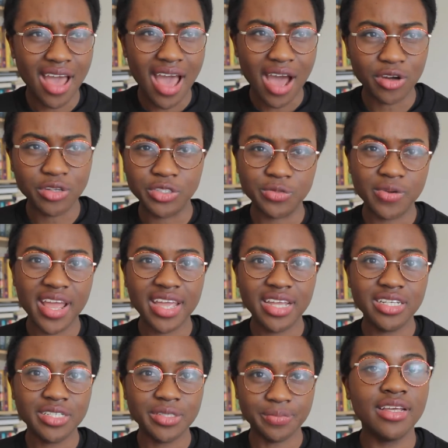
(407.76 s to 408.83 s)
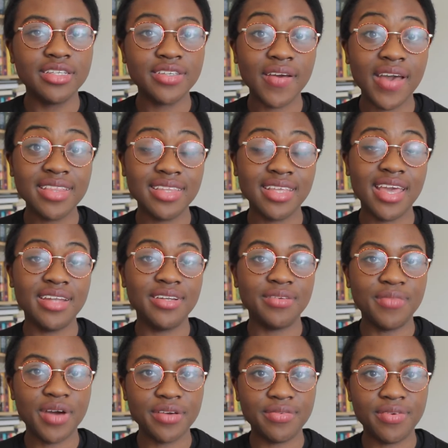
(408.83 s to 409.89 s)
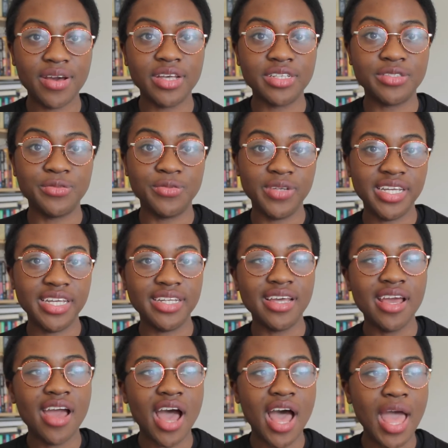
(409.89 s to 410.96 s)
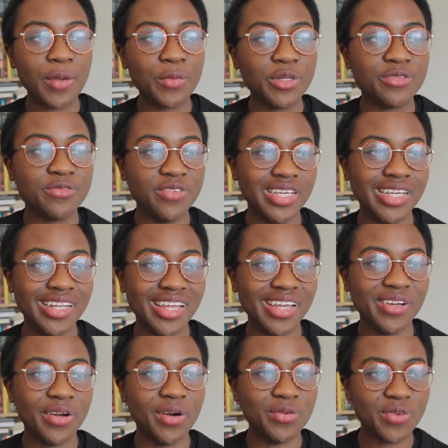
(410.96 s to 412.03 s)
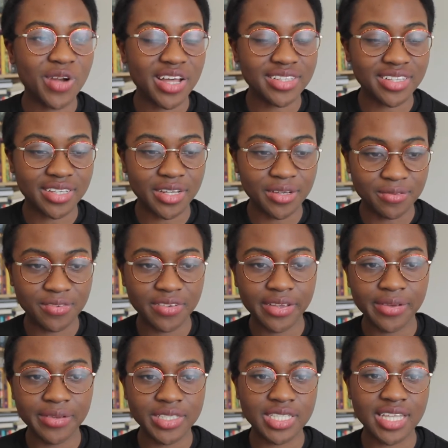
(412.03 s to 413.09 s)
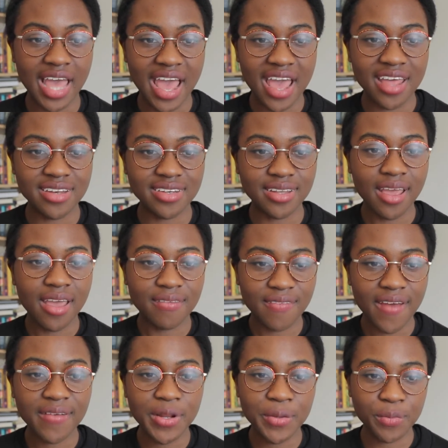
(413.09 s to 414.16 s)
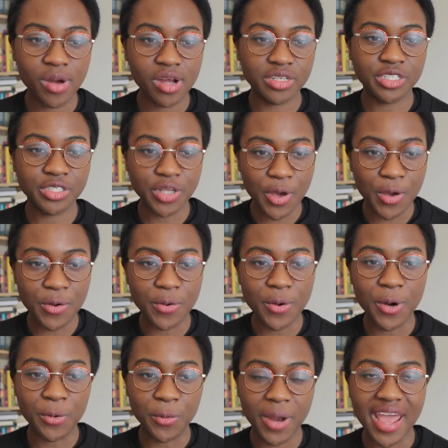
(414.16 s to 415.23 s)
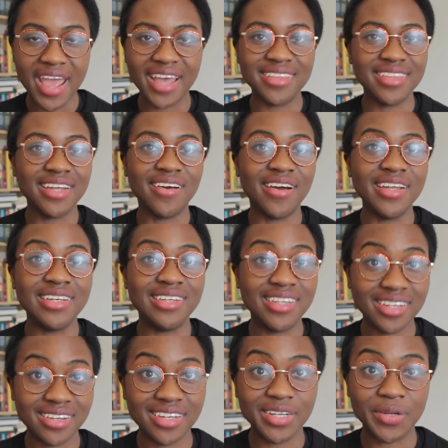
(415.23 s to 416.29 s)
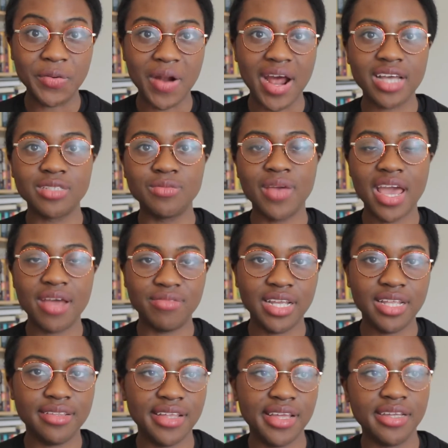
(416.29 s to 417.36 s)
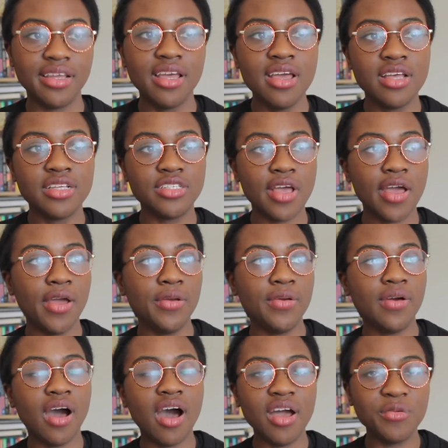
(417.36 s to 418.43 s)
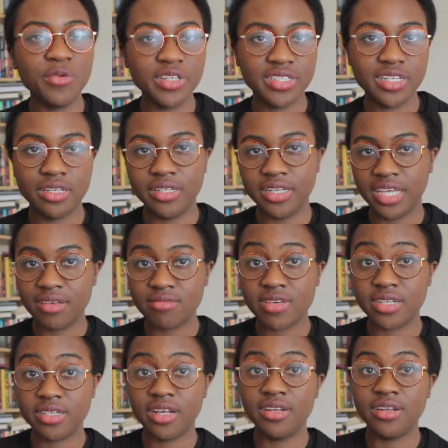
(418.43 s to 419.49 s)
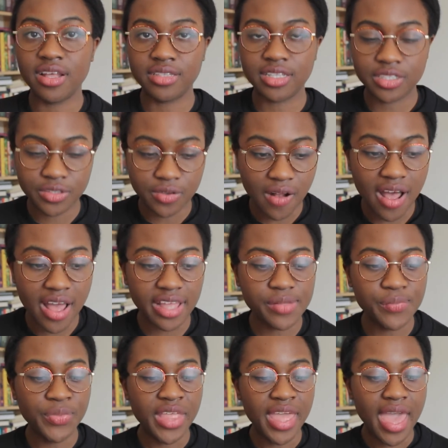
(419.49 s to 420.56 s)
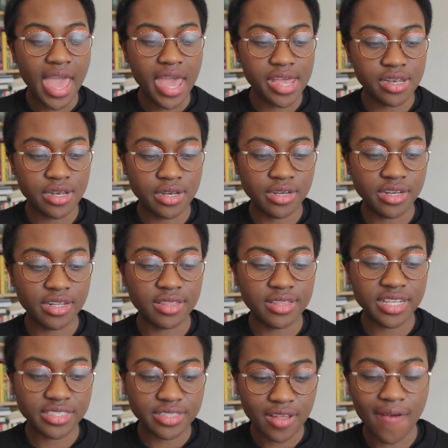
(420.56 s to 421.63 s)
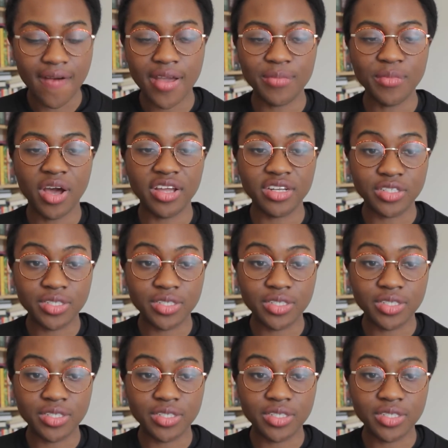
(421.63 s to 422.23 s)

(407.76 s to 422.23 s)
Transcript: outrage so at the end of my first read, I was feeling rather confused and very much so aware that I didn't grasp everything. So I wanted to give it another try, and this time I